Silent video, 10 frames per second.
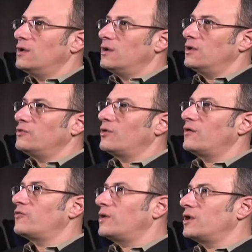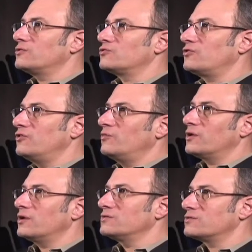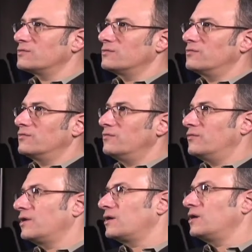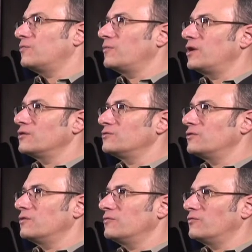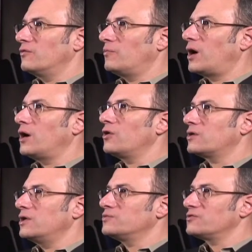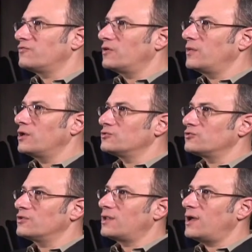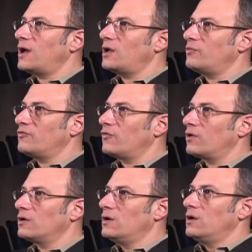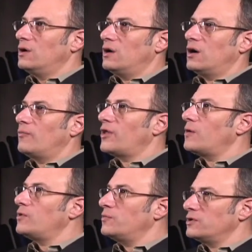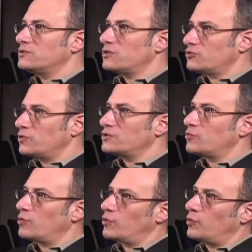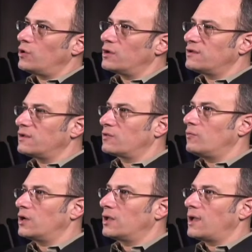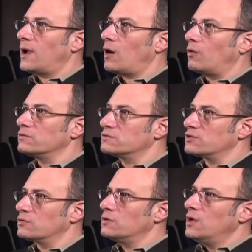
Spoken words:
and you'll have the manager leave because they keep the buyer keeps the fund manager that they had before. That may be a situation where we want to take the money out. So